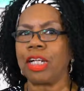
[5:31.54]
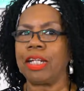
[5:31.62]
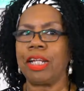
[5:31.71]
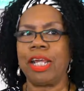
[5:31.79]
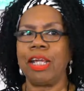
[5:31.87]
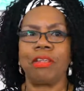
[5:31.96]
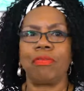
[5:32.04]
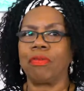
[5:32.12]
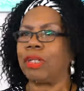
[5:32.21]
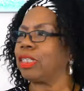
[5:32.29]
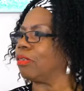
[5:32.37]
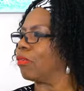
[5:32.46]
can hear the
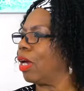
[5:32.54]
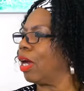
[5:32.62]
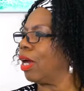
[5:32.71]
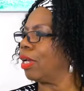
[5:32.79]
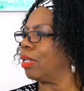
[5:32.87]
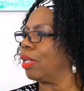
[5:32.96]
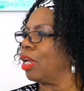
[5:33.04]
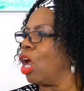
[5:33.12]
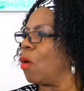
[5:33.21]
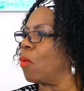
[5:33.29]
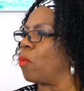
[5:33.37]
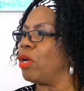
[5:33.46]
voice of God.
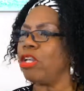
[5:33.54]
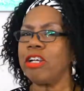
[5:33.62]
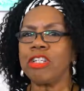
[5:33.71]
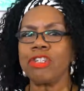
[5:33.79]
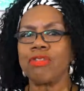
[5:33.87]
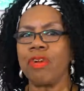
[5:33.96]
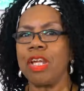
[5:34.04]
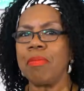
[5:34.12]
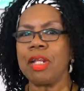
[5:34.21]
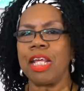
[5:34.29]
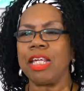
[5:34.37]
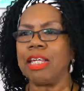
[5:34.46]
But when you're
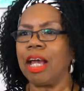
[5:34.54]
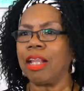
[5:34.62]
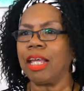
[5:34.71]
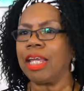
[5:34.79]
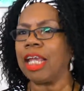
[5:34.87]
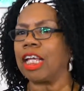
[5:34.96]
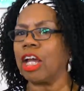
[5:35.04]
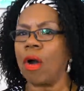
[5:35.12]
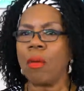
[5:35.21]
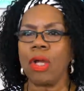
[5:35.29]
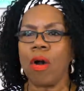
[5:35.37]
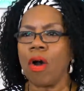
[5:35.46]
screaming and yelling and
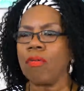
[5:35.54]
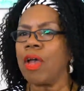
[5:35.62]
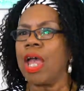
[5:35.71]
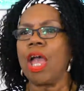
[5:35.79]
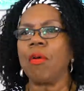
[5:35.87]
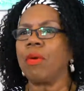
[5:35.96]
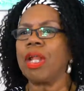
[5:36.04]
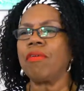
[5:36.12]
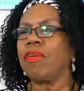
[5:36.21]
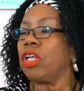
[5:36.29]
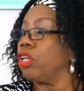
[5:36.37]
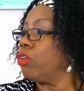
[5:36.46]
going off and
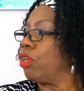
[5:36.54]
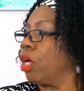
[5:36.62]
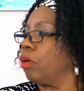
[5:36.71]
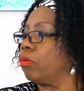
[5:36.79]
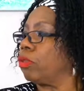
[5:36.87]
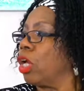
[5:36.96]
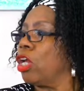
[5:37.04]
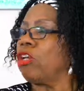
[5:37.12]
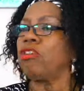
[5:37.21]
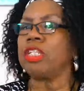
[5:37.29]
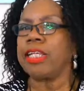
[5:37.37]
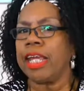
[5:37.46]
whatever, you don't.
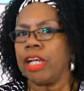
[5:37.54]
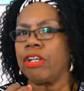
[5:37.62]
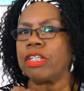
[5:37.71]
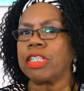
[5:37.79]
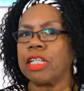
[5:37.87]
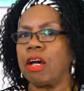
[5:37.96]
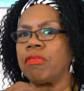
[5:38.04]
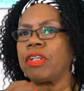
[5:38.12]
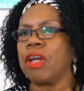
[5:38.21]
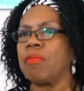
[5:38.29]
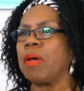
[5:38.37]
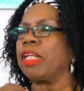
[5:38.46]
You just hear yourself and
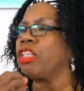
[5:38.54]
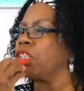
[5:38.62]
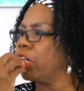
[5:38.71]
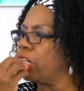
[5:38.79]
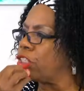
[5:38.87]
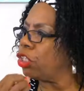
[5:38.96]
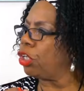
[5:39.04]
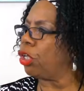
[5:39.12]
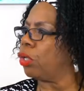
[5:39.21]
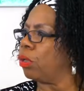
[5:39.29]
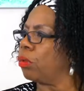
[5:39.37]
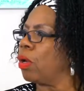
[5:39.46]
everybody just hears
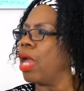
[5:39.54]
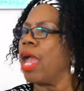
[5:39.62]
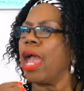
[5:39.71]
you.